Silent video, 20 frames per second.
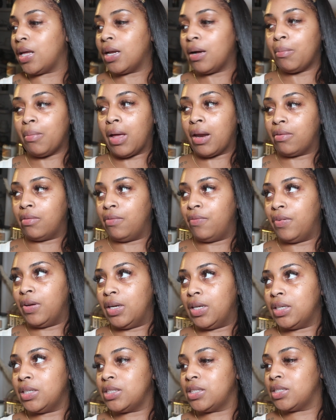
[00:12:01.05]
And I'm not even
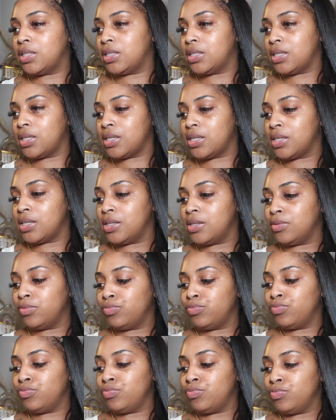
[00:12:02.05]
finished.
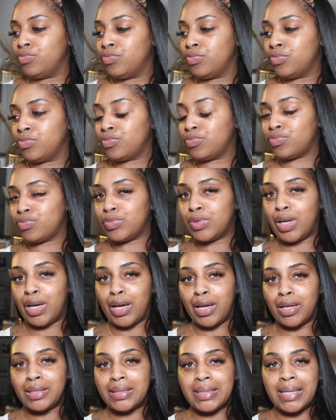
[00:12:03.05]

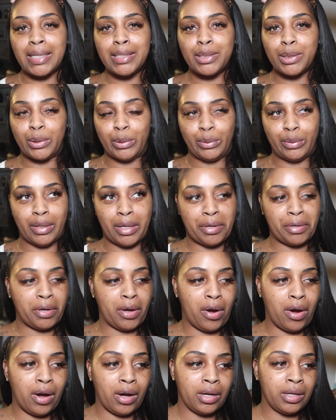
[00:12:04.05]
Yeah, stay tuned though,
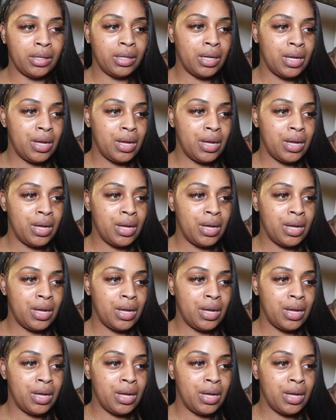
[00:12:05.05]
y'all.